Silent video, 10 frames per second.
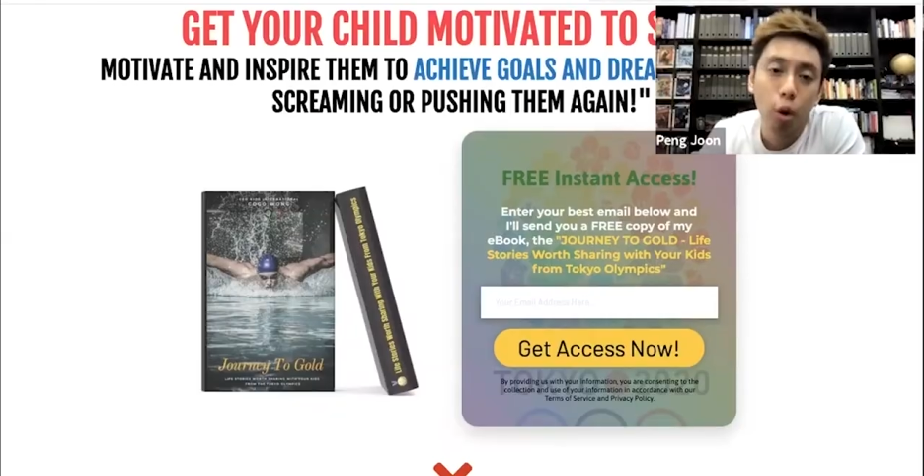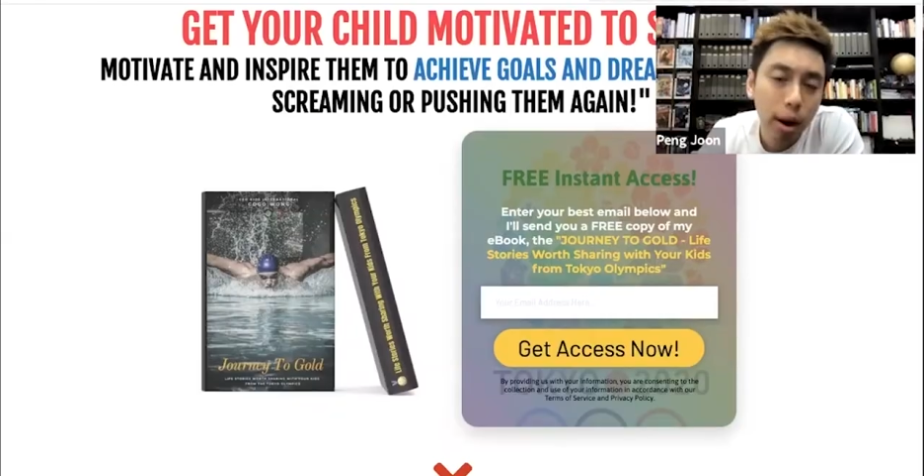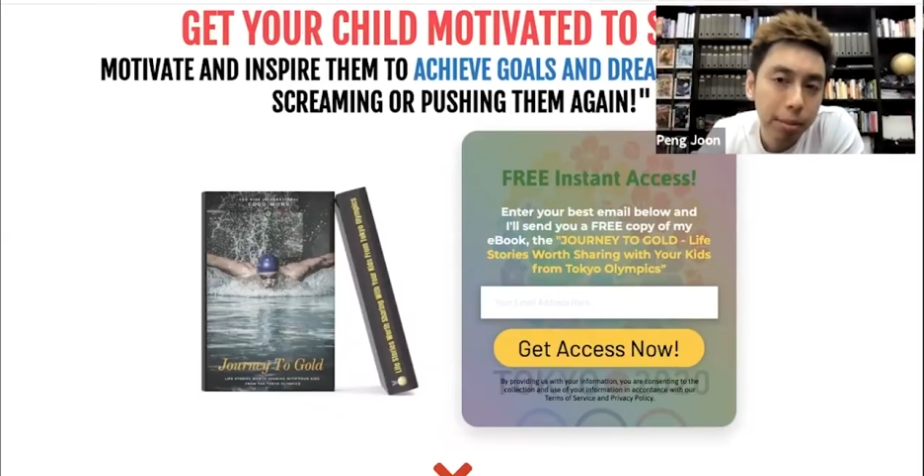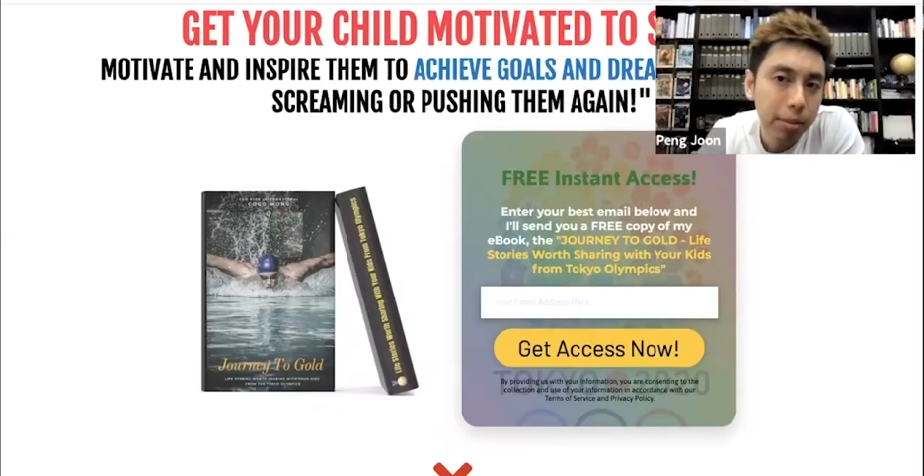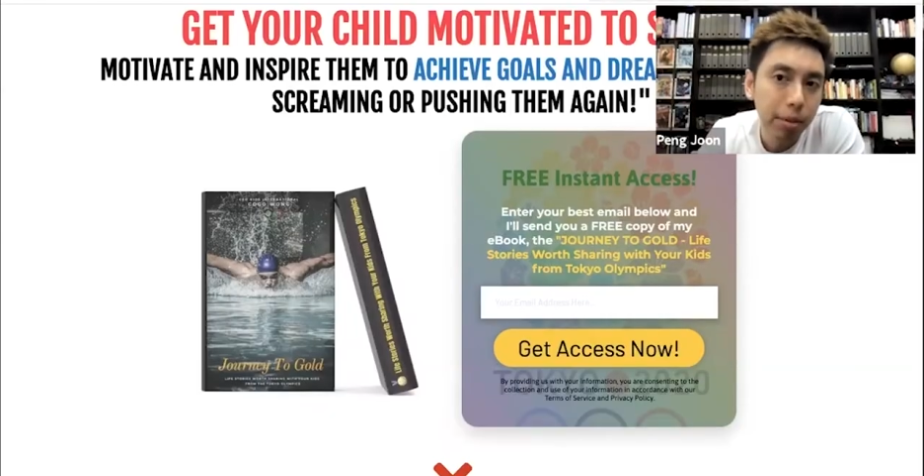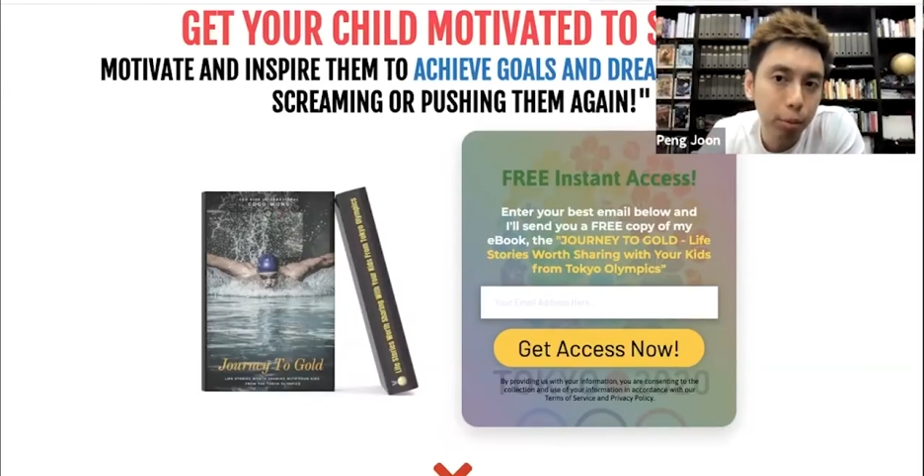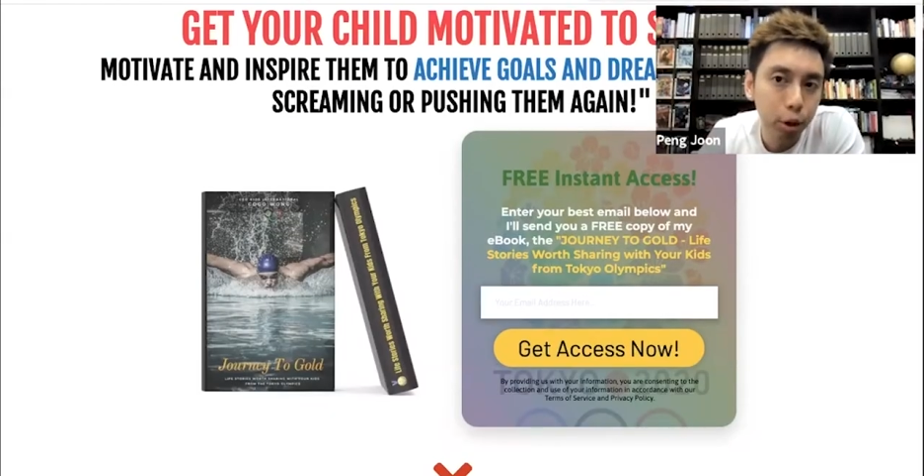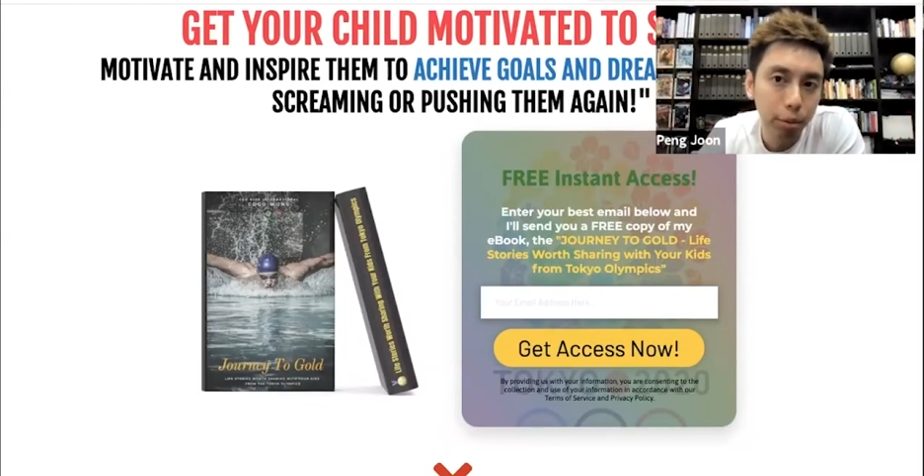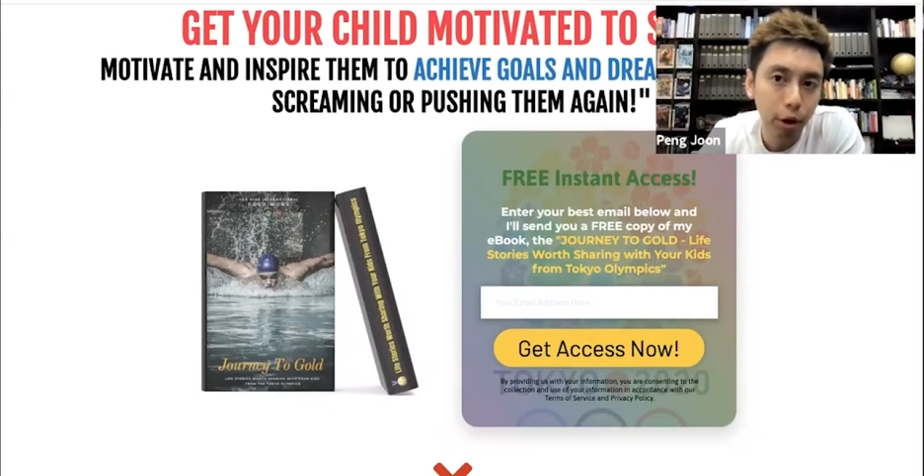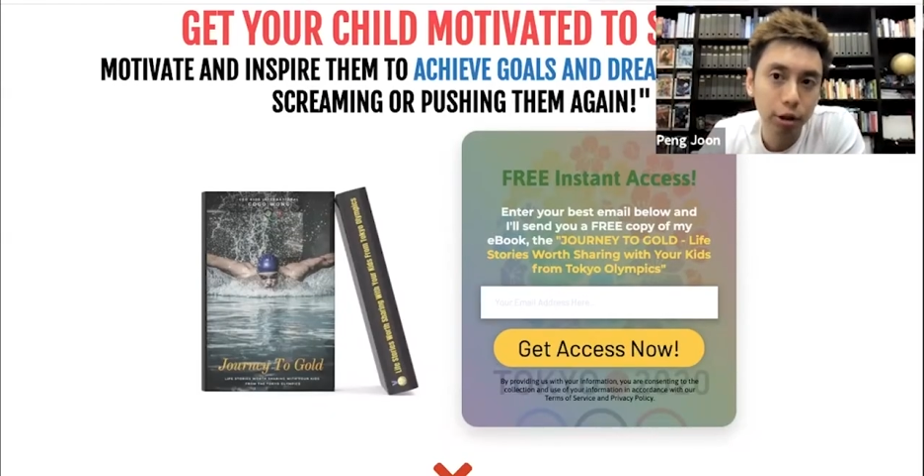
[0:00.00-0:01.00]
do I mean by
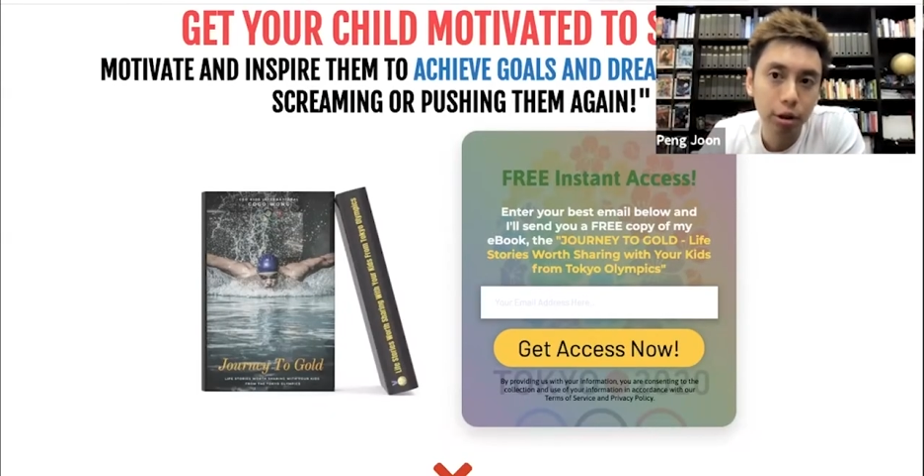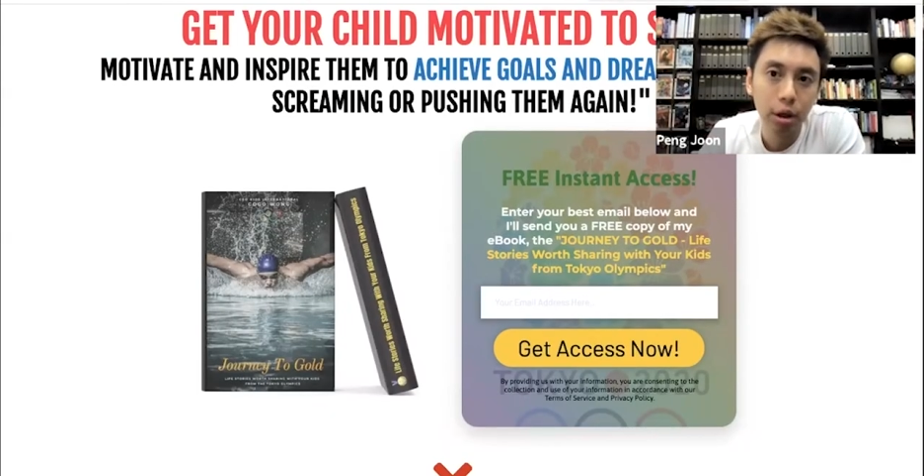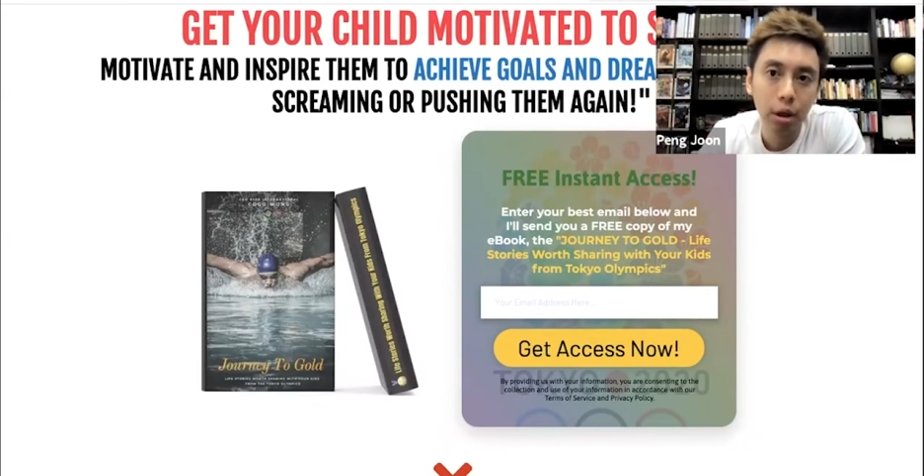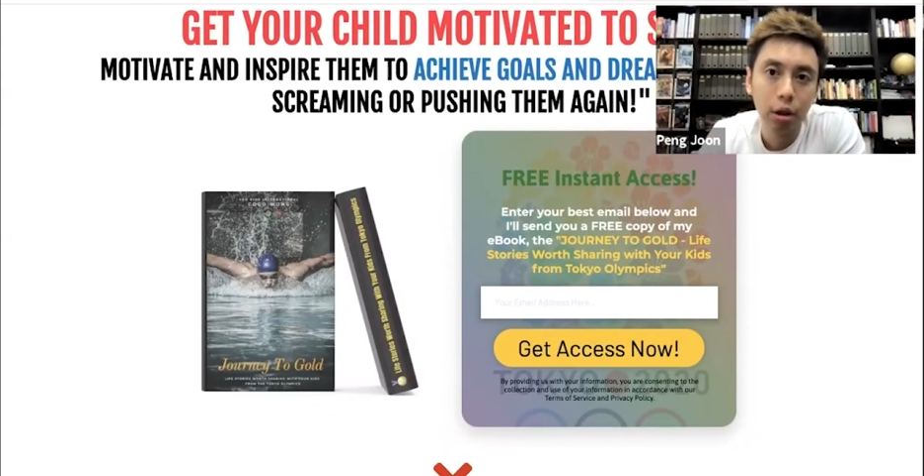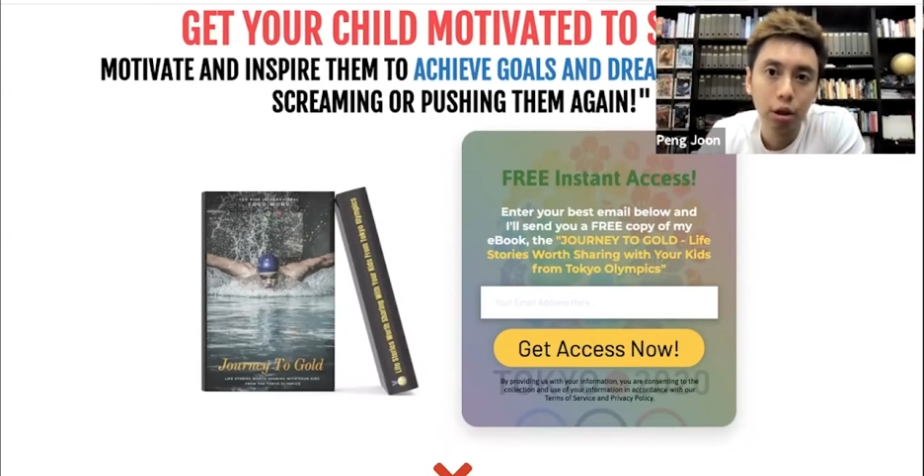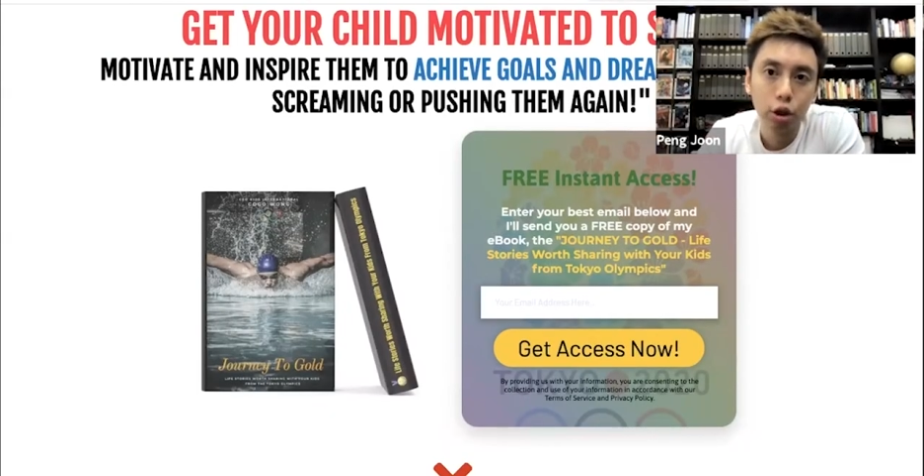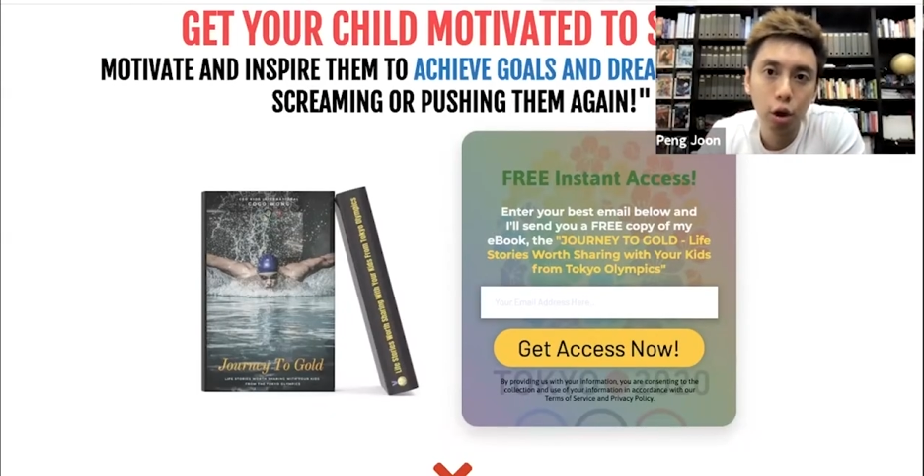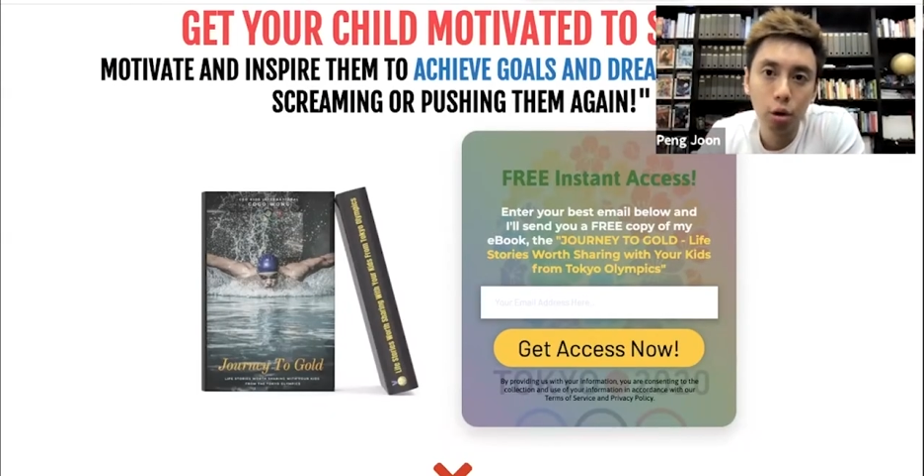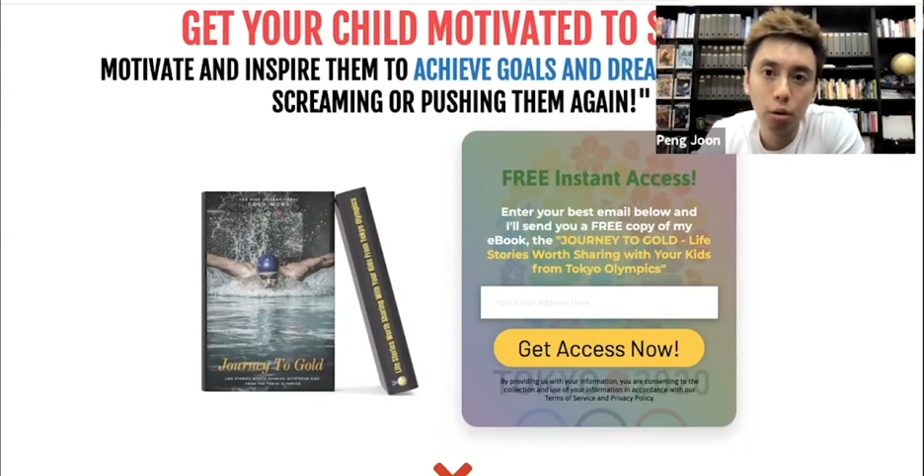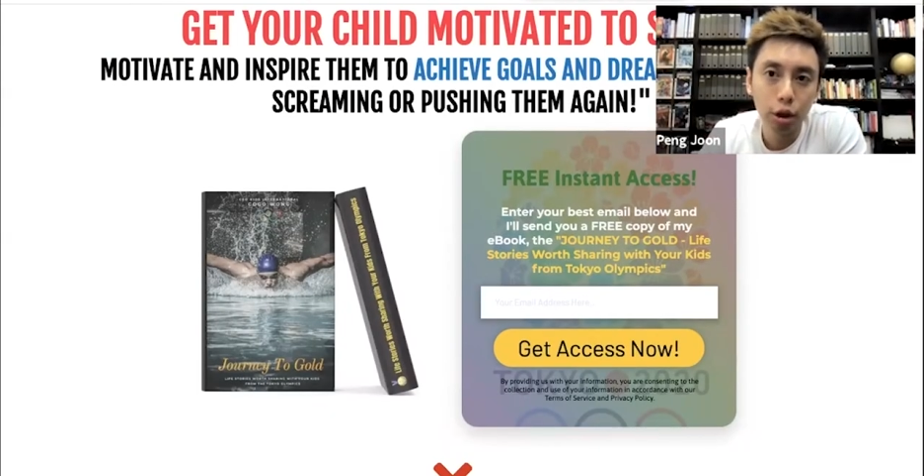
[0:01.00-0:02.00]
bullet points?
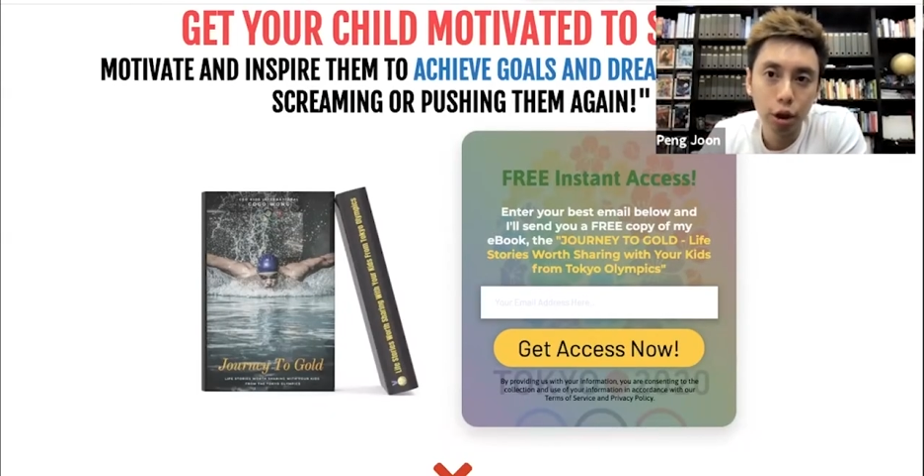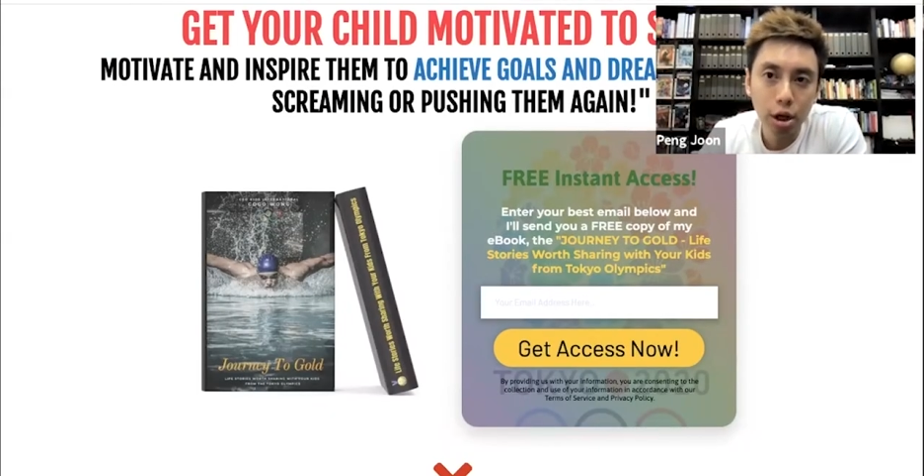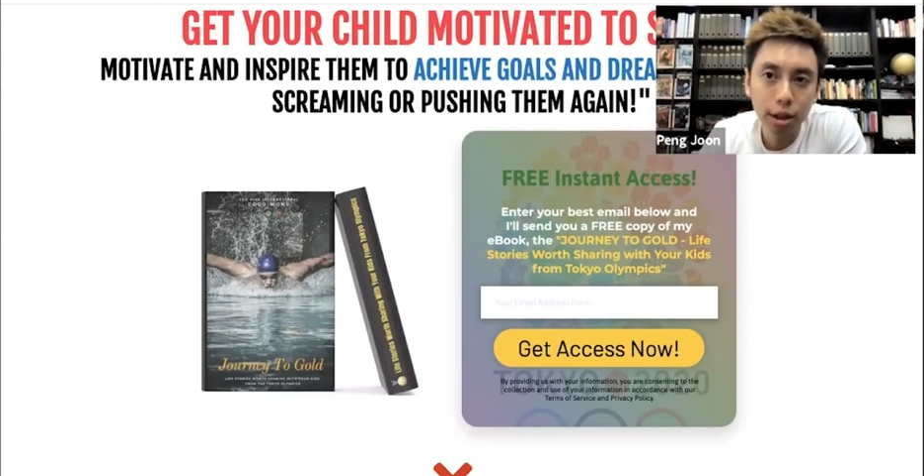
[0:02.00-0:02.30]
So you're gonna